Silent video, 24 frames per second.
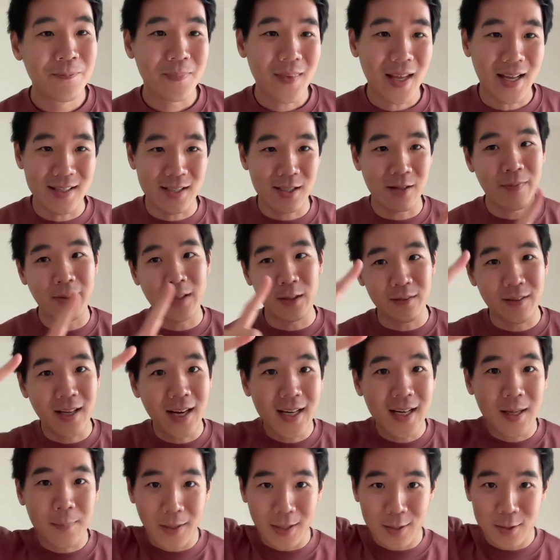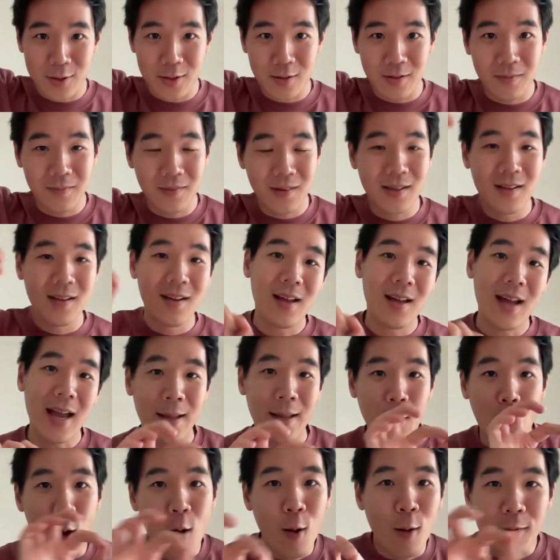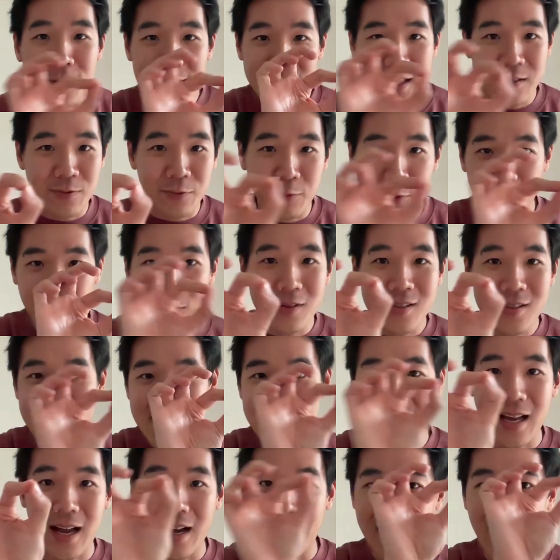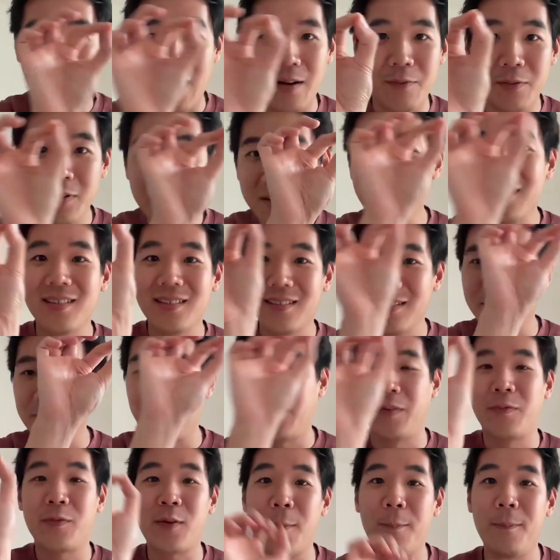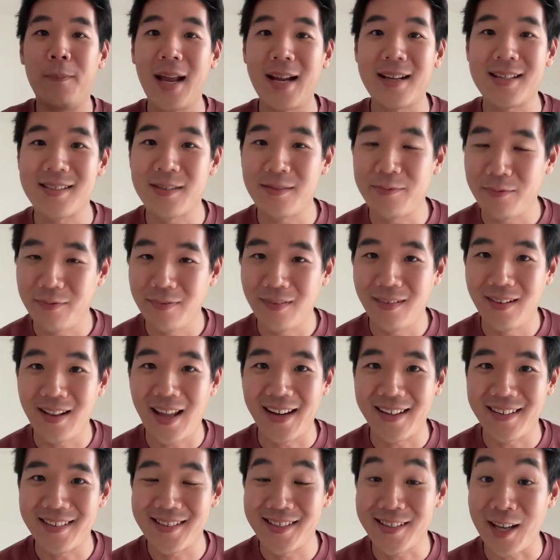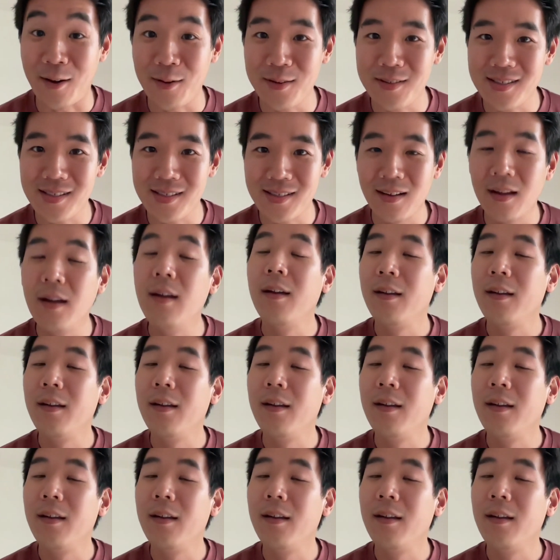And so when you take a picture and all these frequencies are covered with complex like sounds,